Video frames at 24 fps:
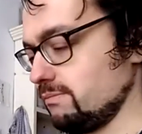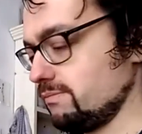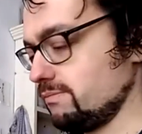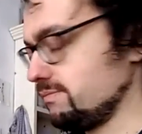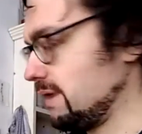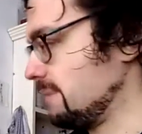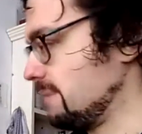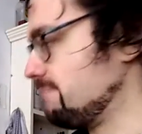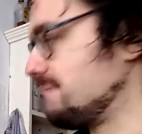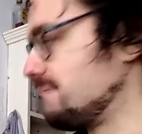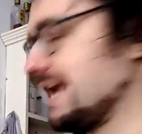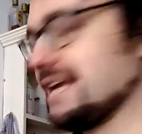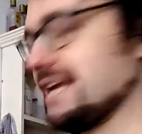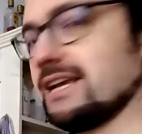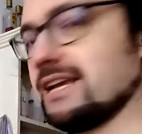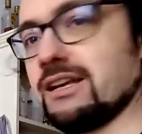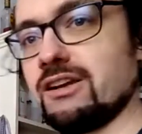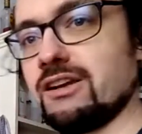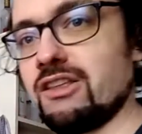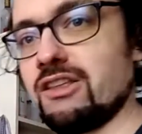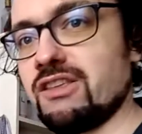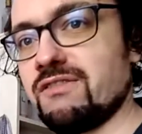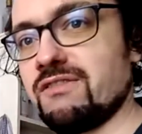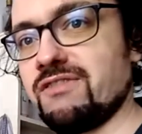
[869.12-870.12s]
make
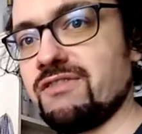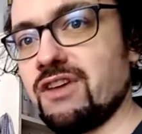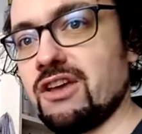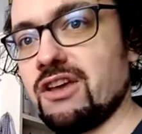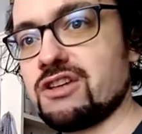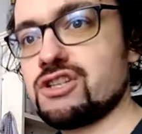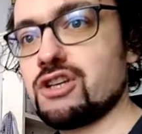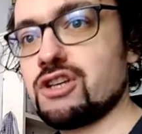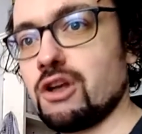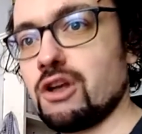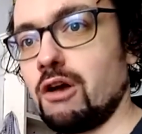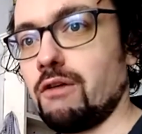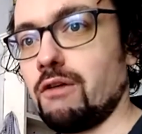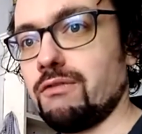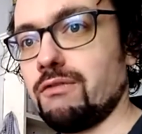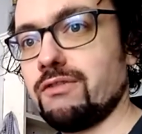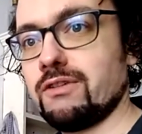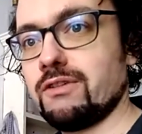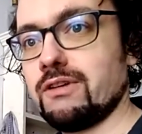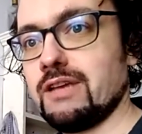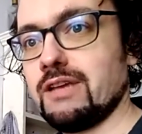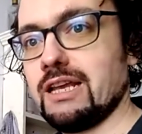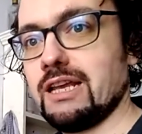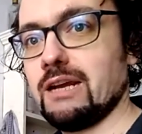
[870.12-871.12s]
another version of,
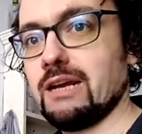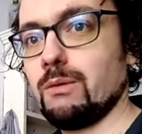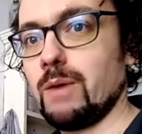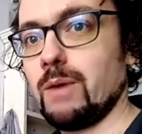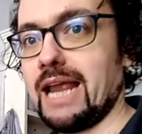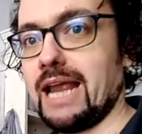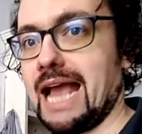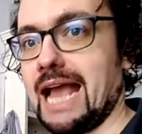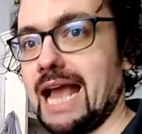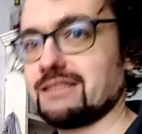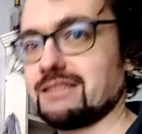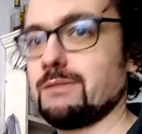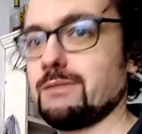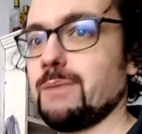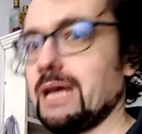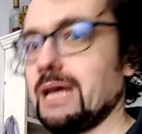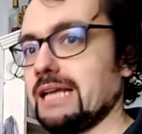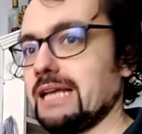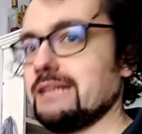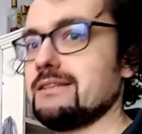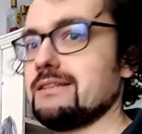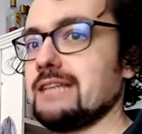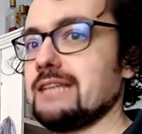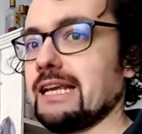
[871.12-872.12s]
in a way, as a
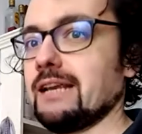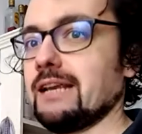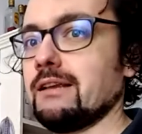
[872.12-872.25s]
painting.